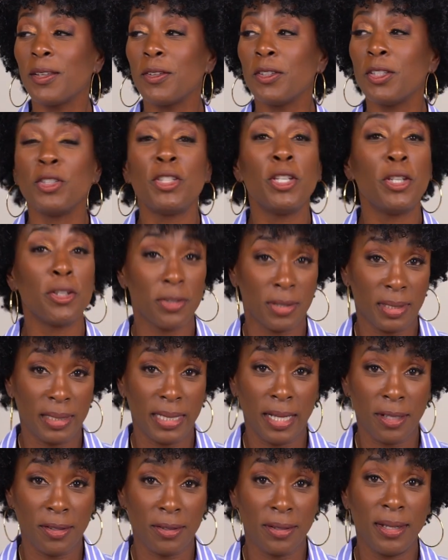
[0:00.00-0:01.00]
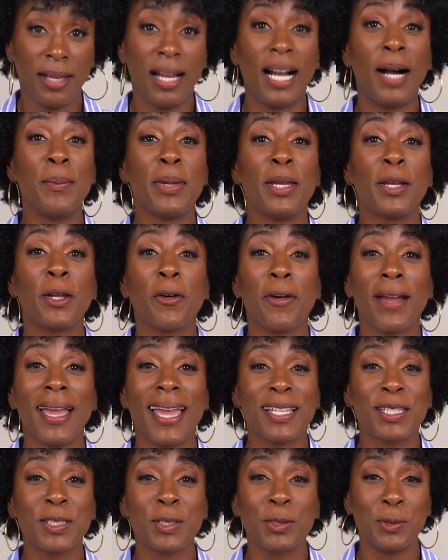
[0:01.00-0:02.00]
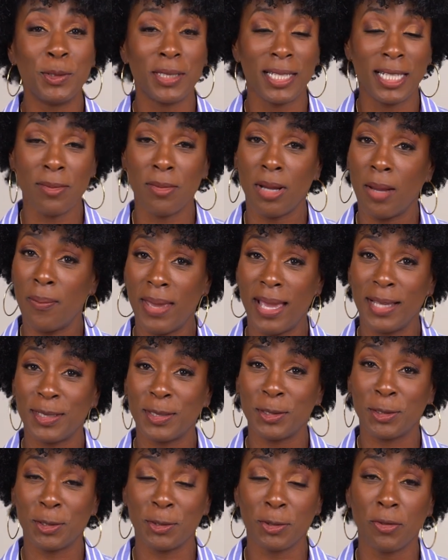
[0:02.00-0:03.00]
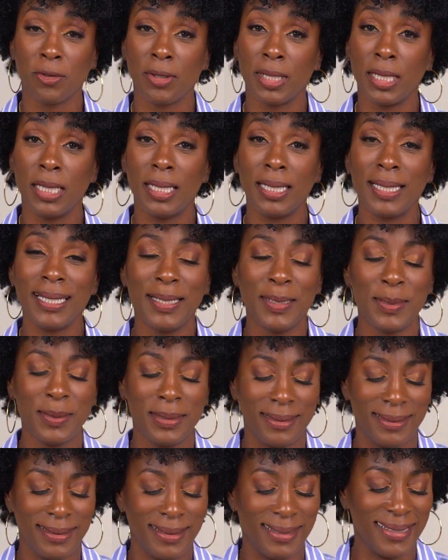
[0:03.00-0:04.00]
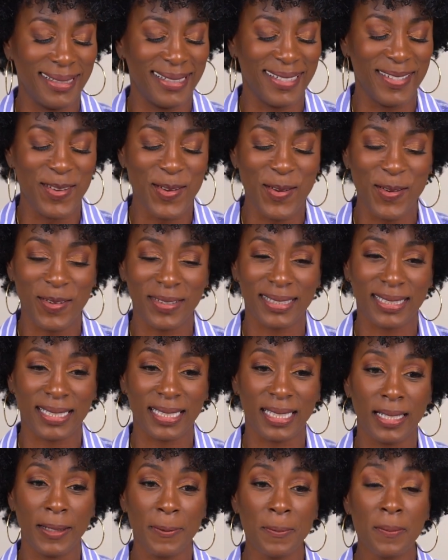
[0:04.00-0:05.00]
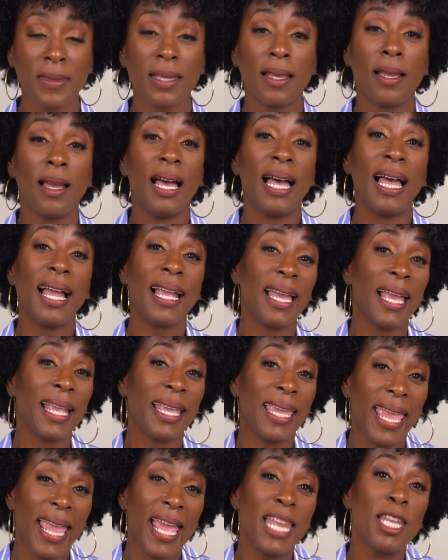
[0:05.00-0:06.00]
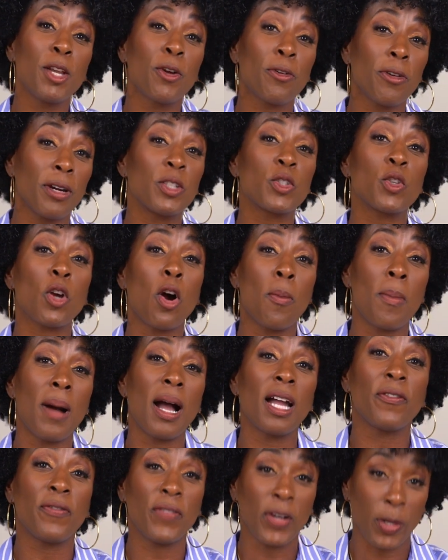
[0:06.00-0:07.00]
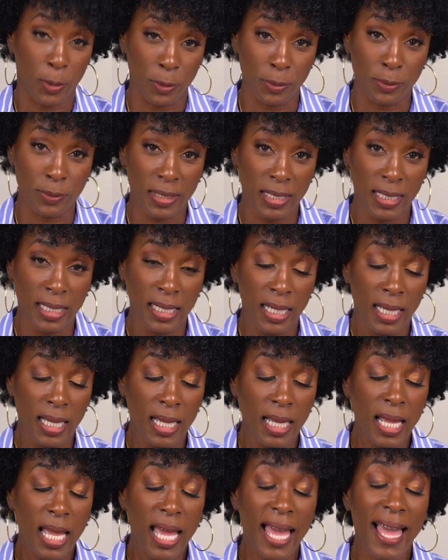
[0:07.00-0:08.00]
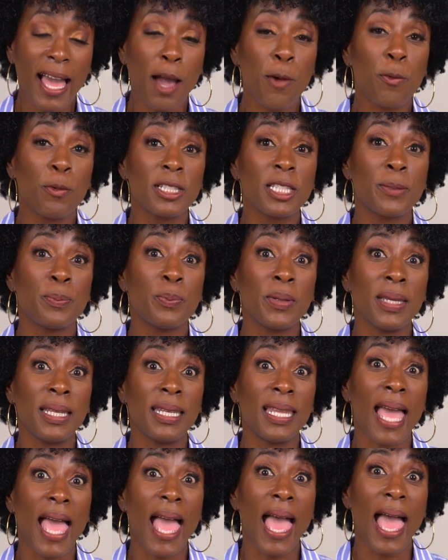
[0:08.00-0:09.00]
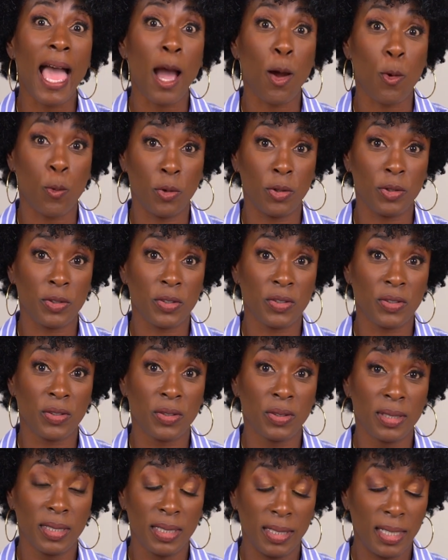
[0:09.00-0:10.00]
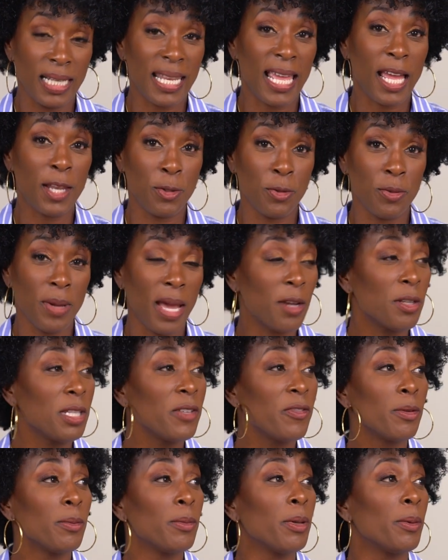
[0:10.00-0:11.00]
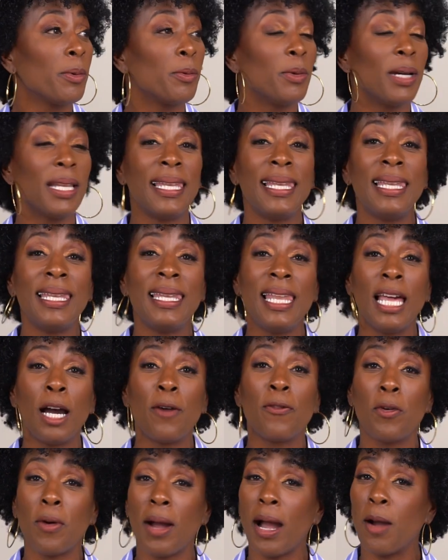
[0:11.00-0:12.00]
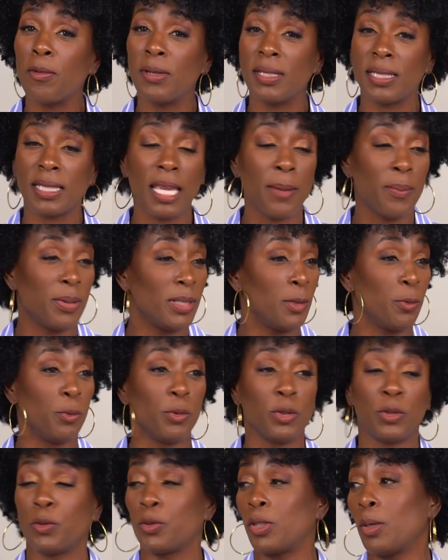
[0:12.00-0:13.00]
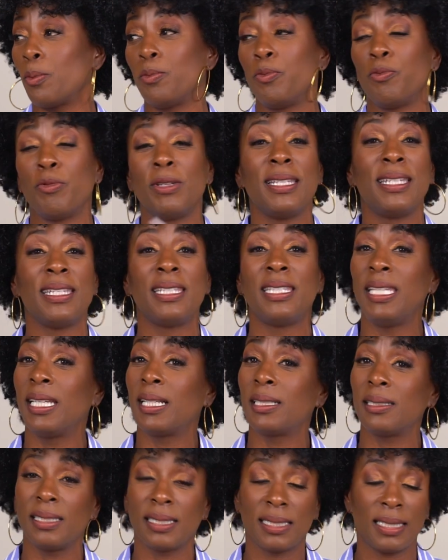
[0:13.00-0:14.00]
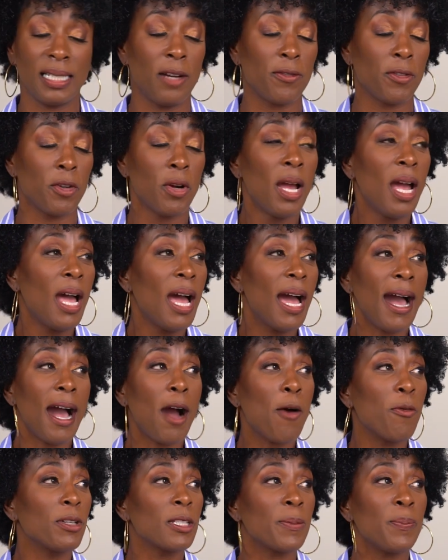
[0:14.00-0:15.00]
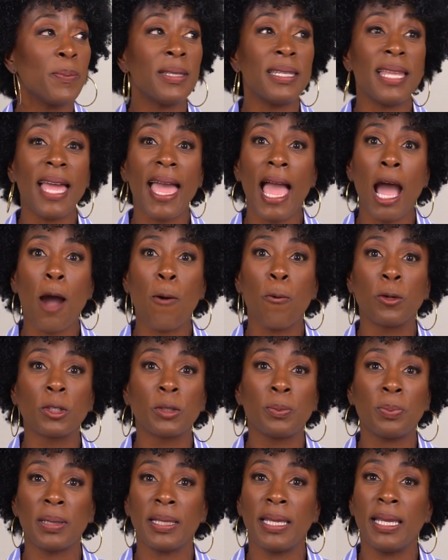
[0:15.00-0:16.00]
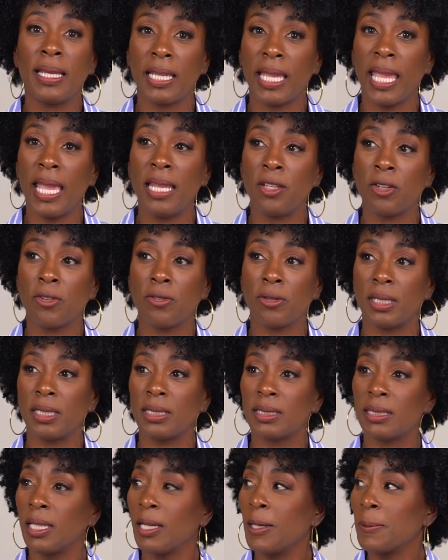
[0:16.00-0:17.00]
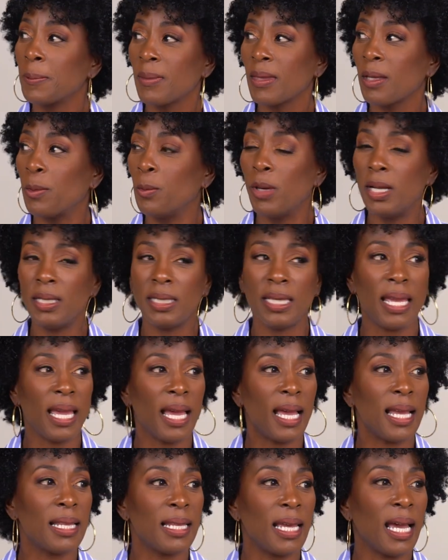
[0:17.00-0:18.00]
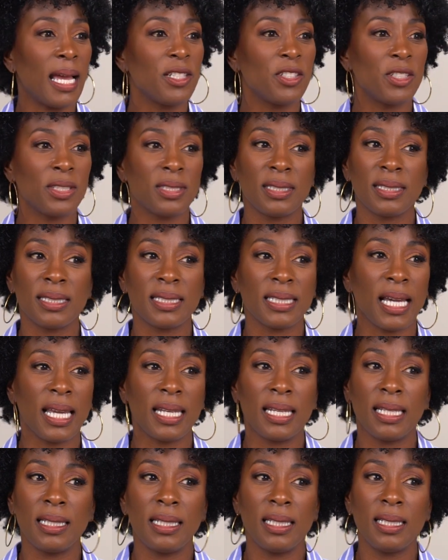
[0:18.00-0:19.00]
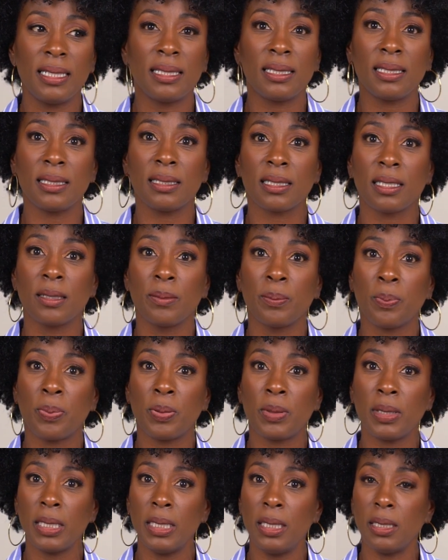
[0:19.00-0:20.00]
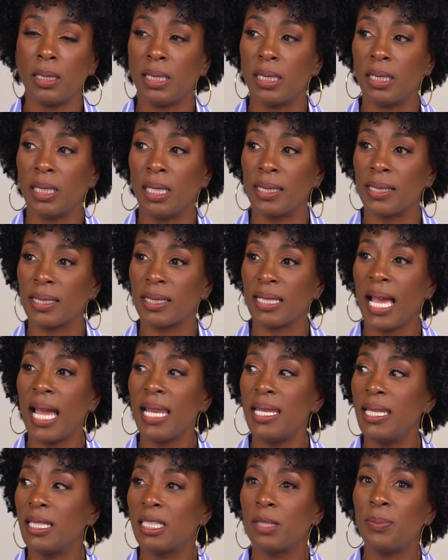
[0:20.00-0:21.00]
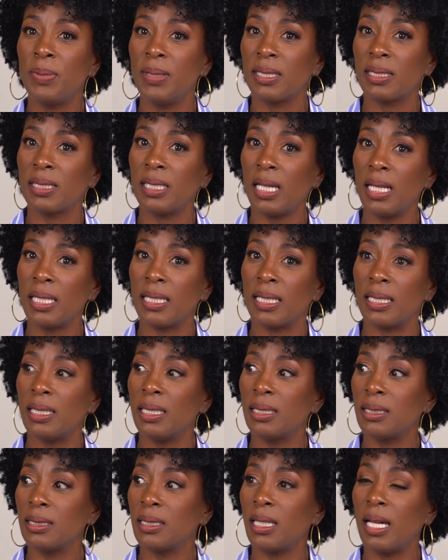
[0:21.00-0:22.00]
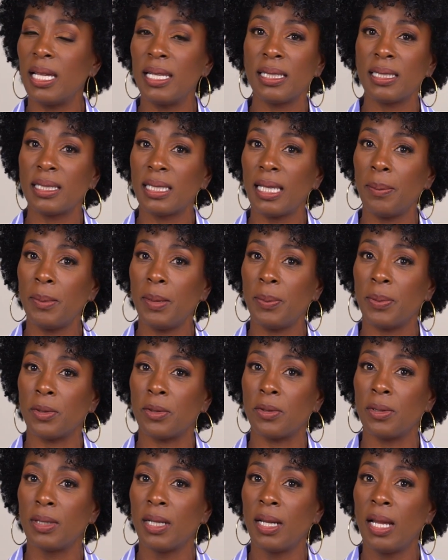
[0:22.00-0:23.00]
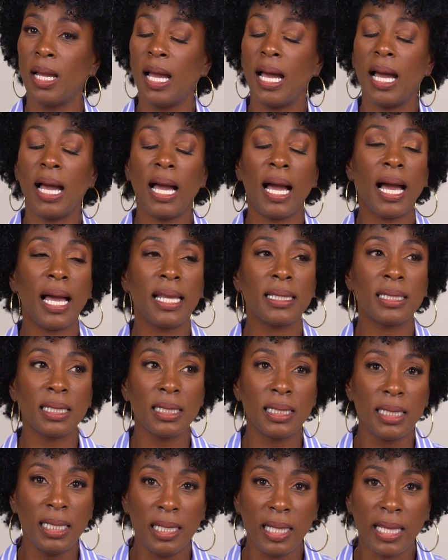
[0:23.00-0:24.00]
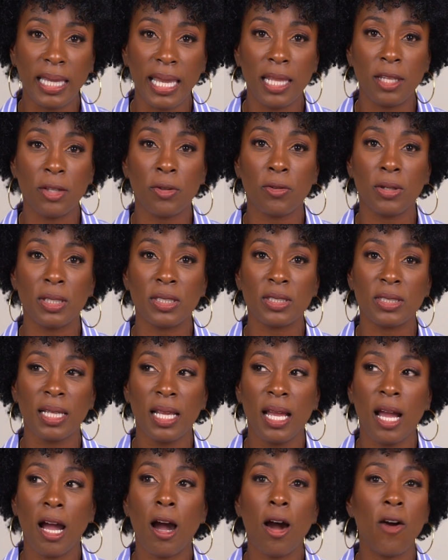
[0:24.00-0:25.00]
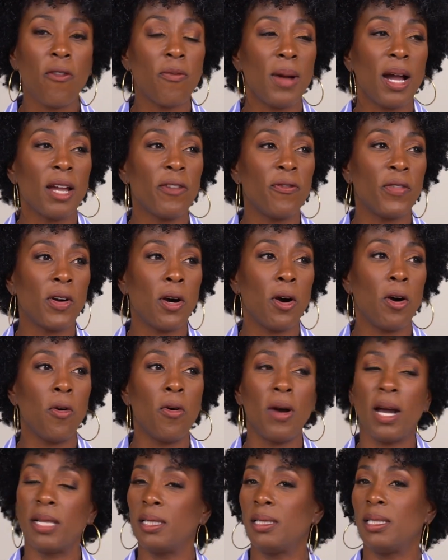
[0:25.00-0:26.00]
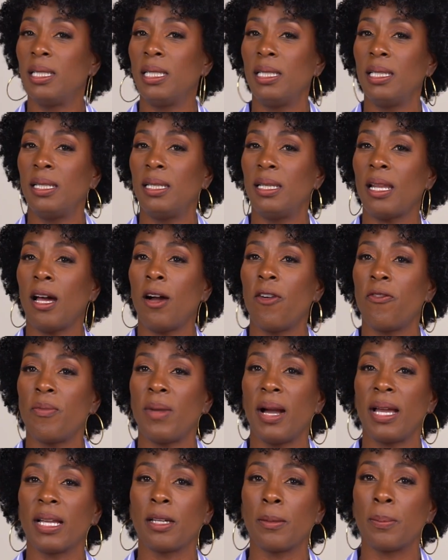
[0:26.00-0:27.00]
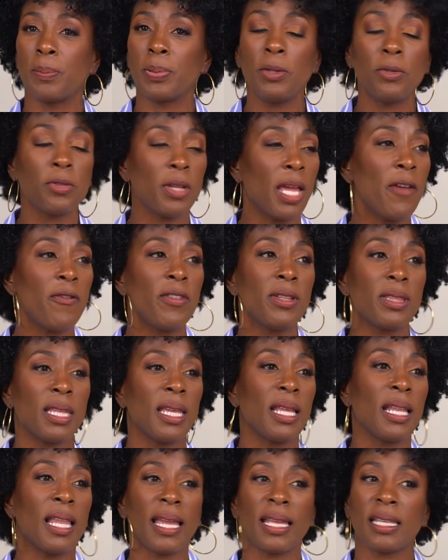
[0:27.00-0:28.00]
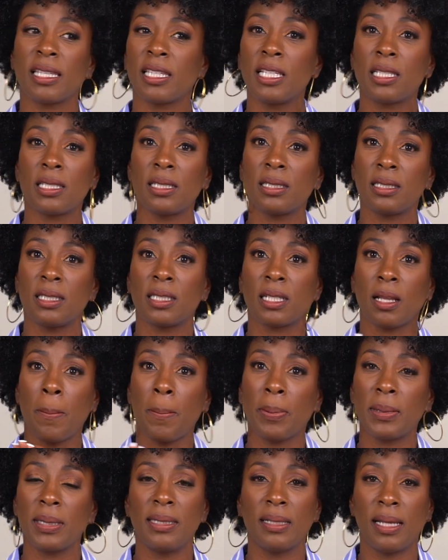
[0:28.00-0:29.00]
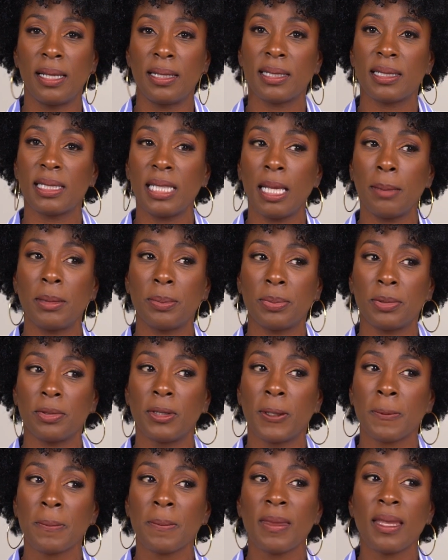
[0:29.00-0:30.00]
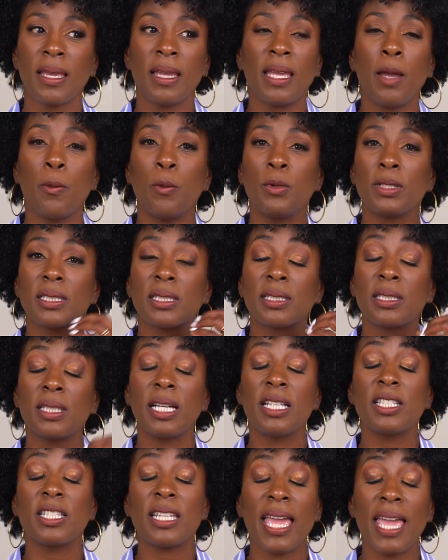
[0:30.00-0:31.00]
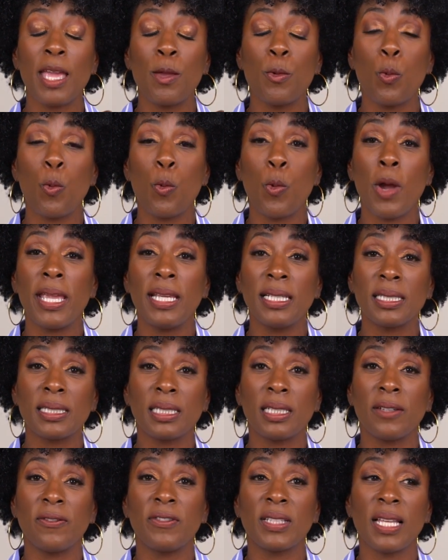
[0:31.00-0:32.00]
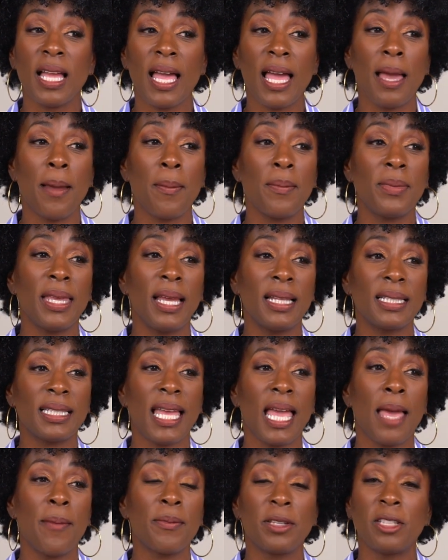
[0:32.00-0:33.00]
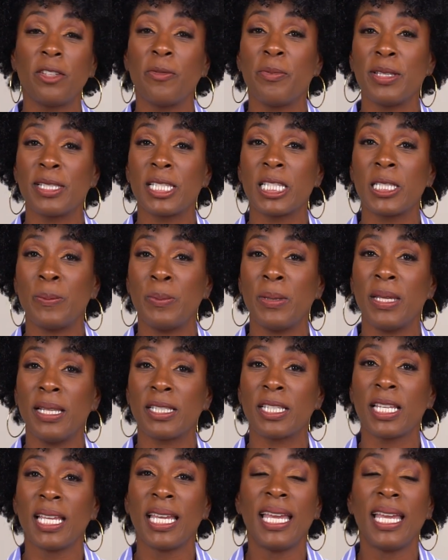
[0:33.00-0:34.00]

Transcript: Years later, I'm in grad school getting my master's degree in nursing. I got Candy Crush on my phone. I would spend hours, and I don't even remember what level I was at, but it was some ridiculous level. I would spend hours playing Candy Crush. And one day I just decided this is completely I need to be studying. This is unacceptable. I deleted Candy Crush off my phone. I deleted it off my computer, everything. Like, this is just completely unacceptable. It was such a waste of time. That time could have been spent